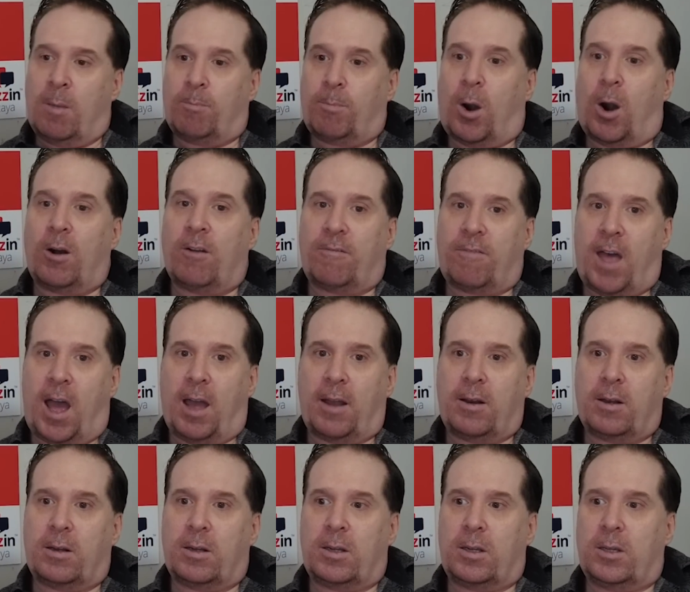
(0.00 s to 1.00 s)
Part of
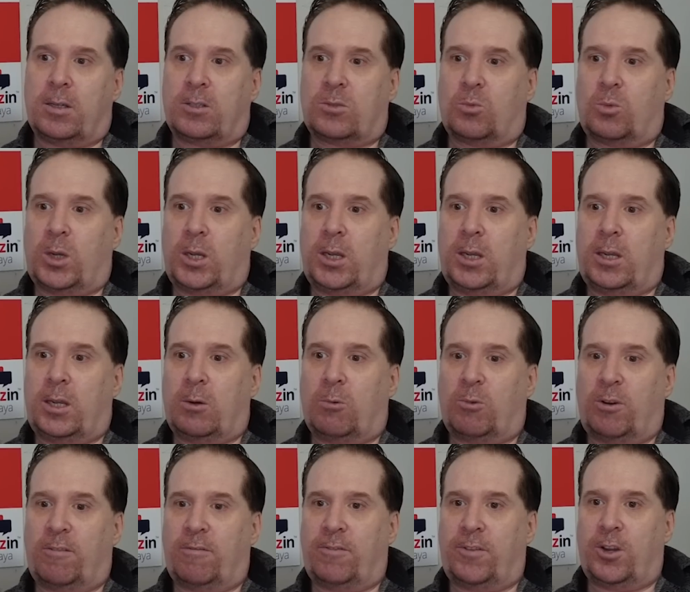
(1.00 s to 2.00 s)
that is we
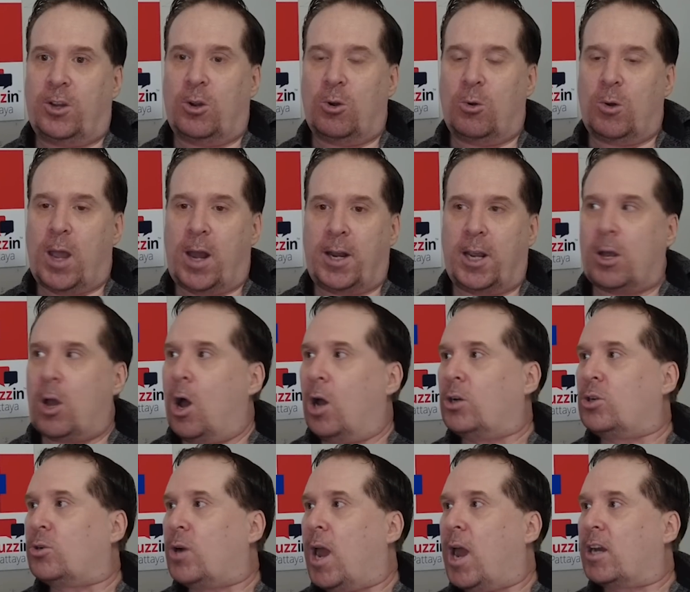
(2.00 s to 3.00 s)
review any
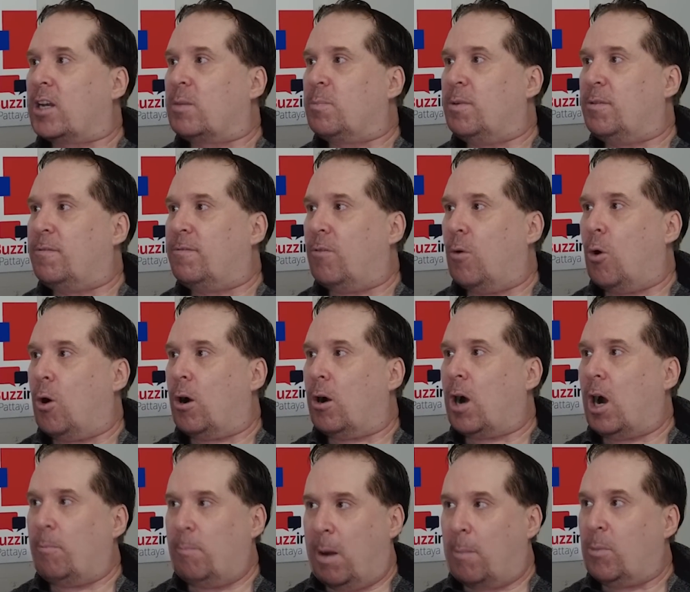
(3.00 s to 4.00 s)
contract before
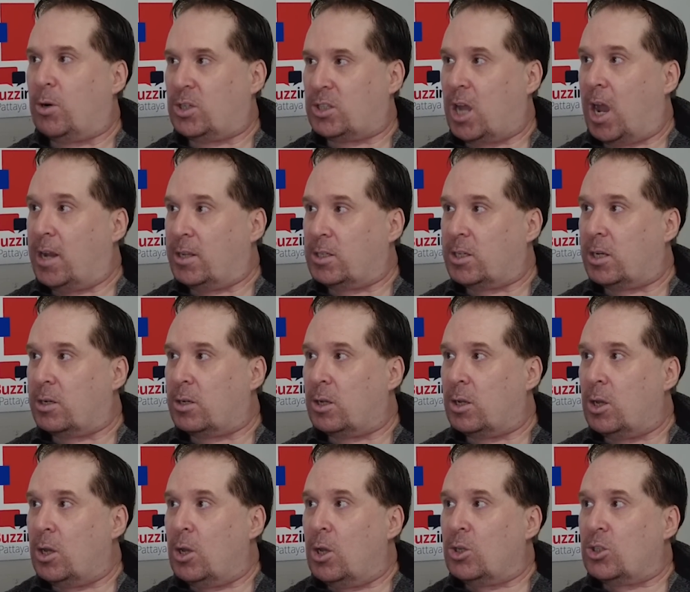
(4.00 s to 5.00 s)
our member signs it.
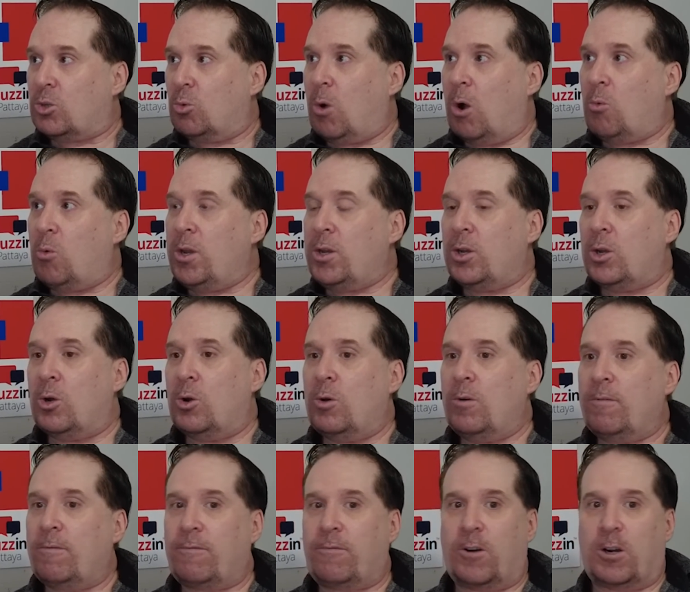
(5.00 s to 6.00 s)
So what we
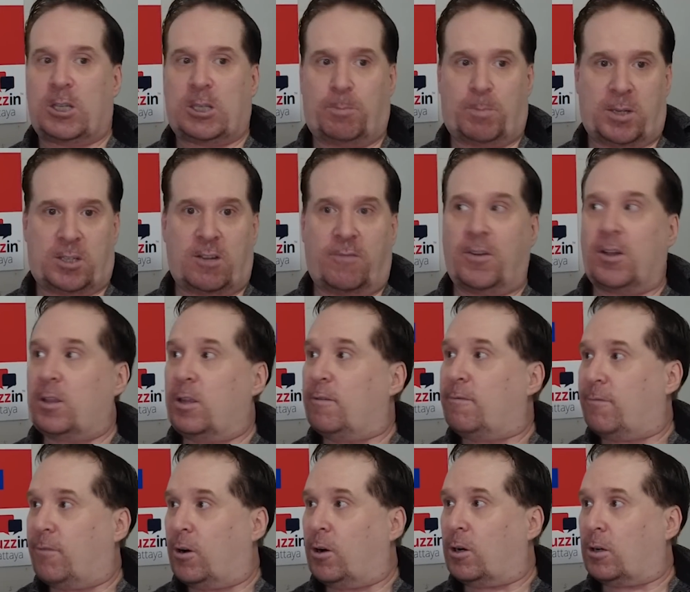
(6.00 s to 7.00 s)
do specifically
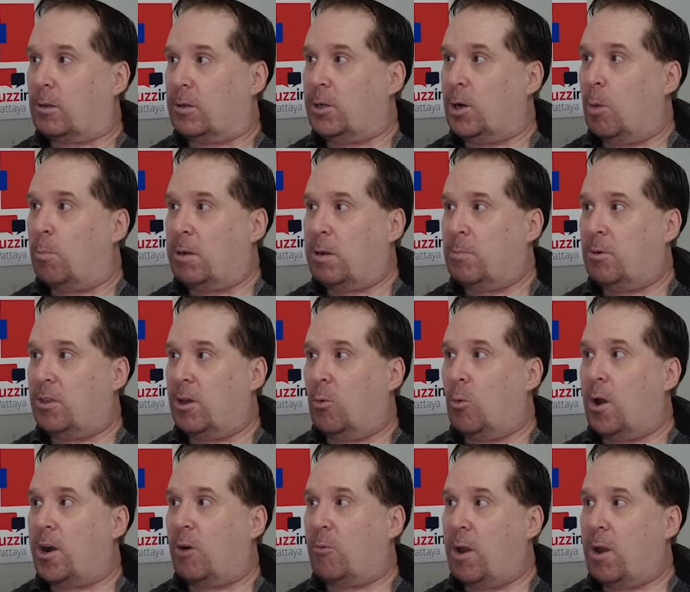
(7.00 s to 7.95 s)
for people that want to